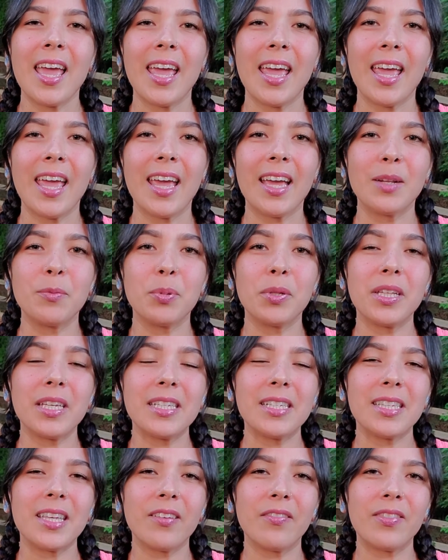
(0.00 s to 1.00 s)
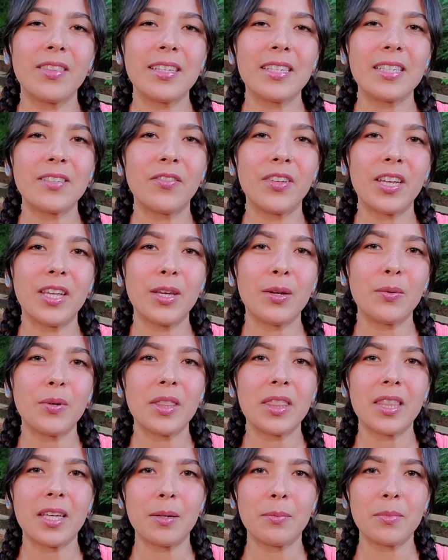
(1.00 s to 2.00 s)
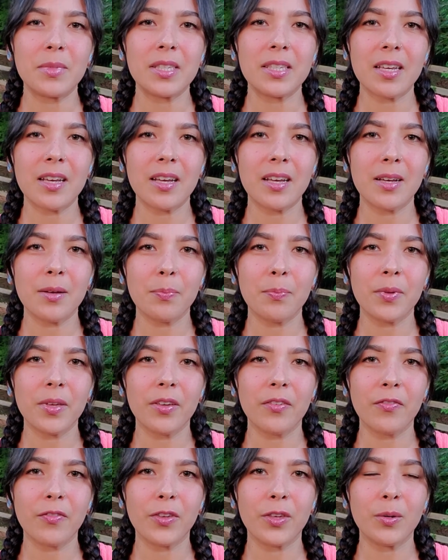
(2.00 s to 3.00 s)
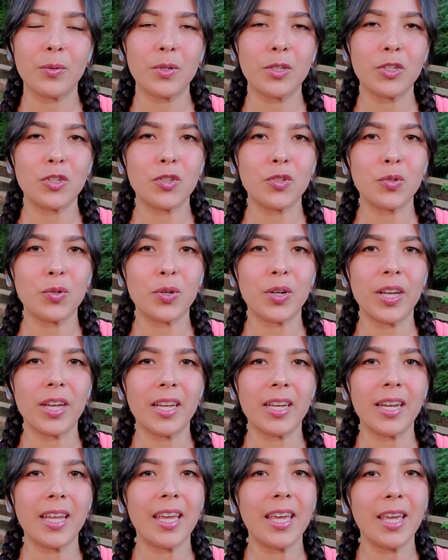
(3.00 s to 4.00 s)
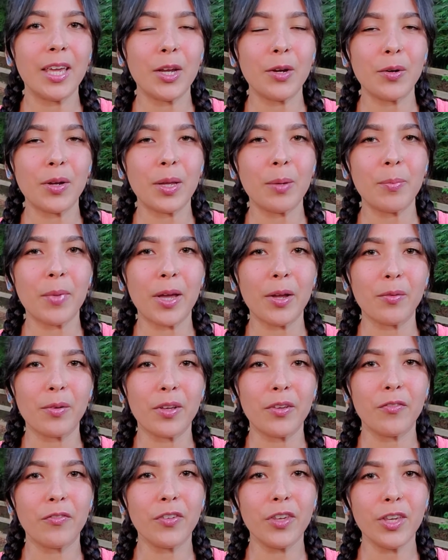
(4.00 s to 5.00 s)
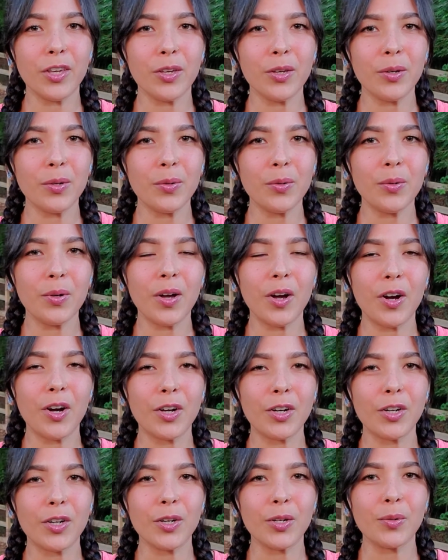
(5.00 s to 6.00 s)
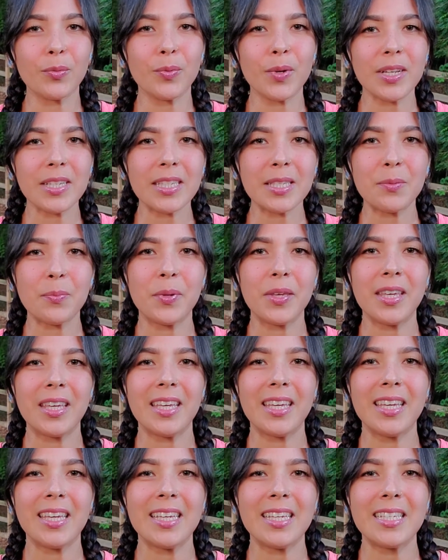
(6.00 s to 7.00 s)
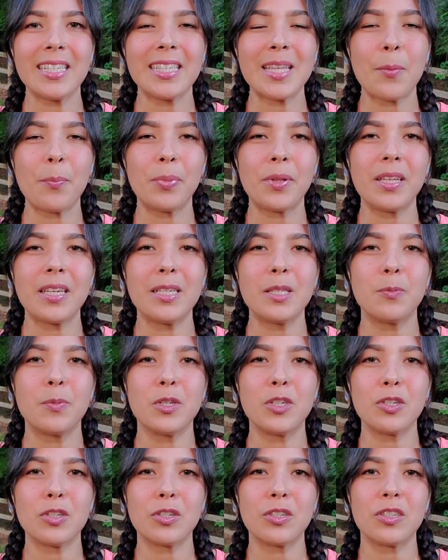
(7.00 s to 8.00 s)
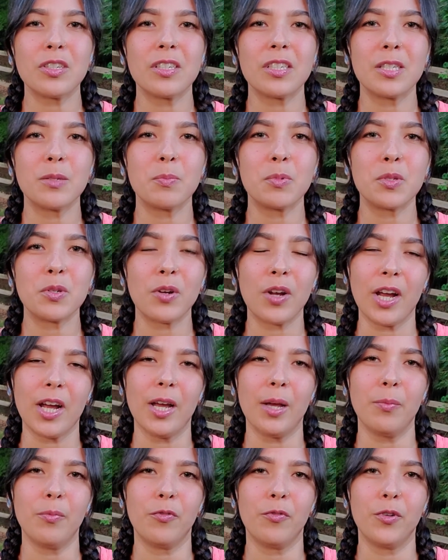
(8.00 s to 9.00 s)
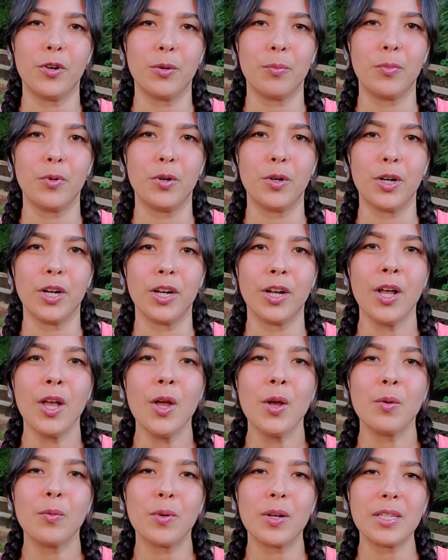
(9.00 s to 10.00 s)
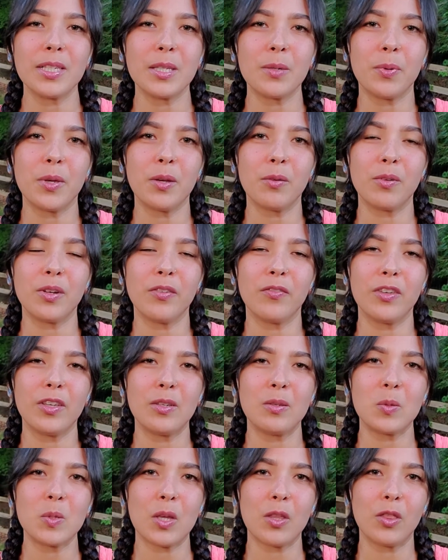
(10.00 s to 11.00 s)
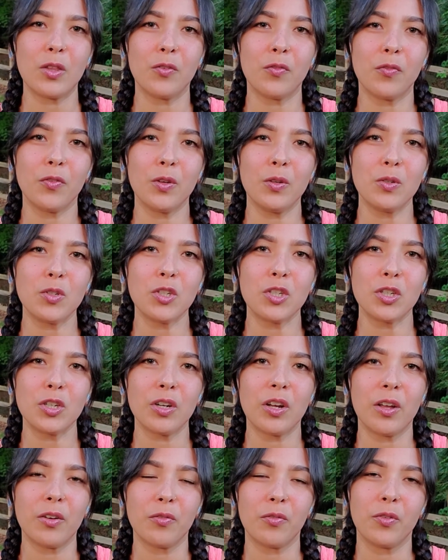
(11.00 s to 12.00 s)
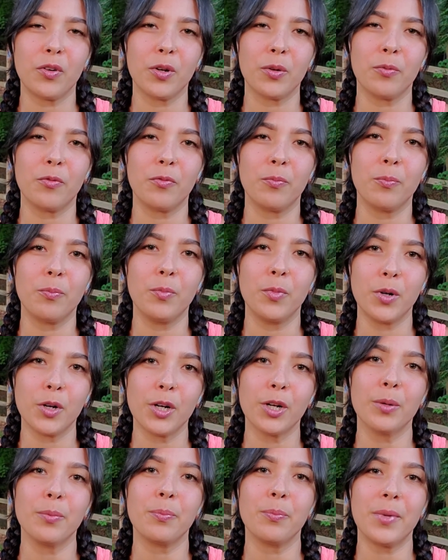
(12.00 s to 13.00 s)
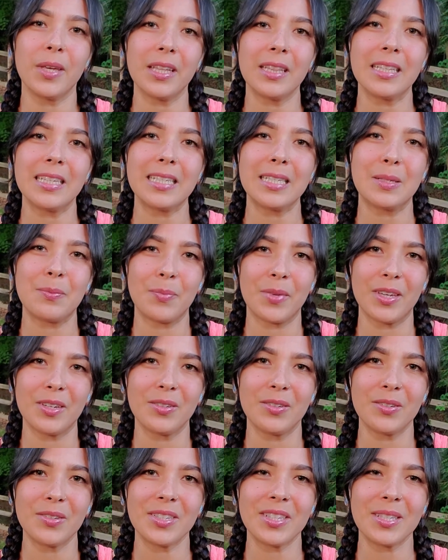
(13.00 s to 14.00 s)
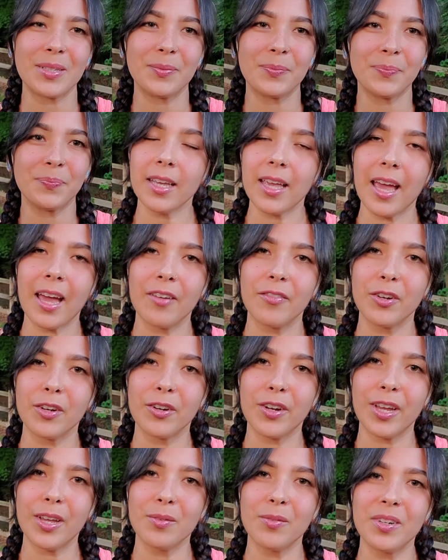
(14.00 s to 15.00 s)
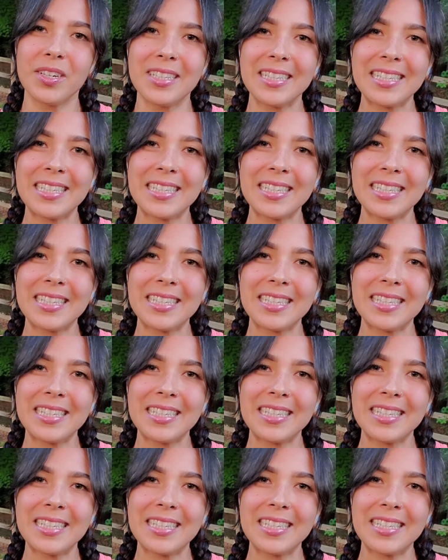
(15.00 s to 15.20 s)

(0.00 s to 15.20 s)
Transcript: And please give this video a thumbs up if you enjoyed hearing my review on her recipes. Please be sure to subscribe for more recipe reviews in the future and for more meatless meals. Have a great one,